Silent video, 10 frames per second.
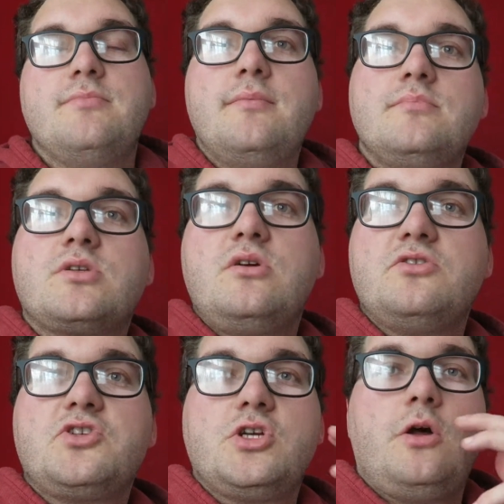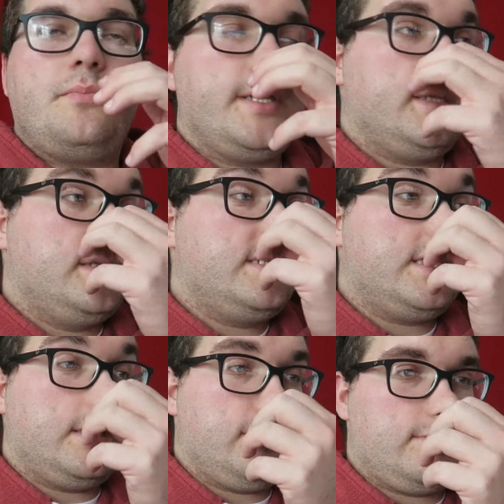Mum's gone shopping,
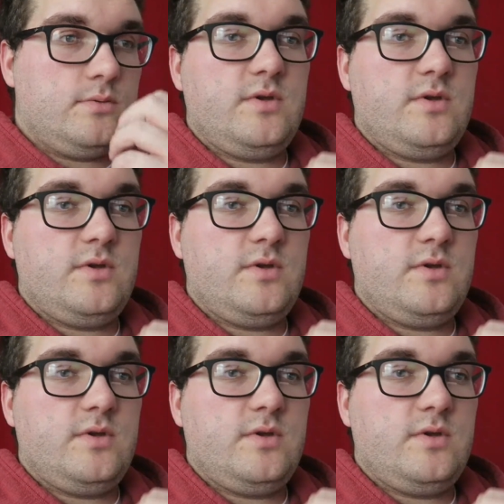so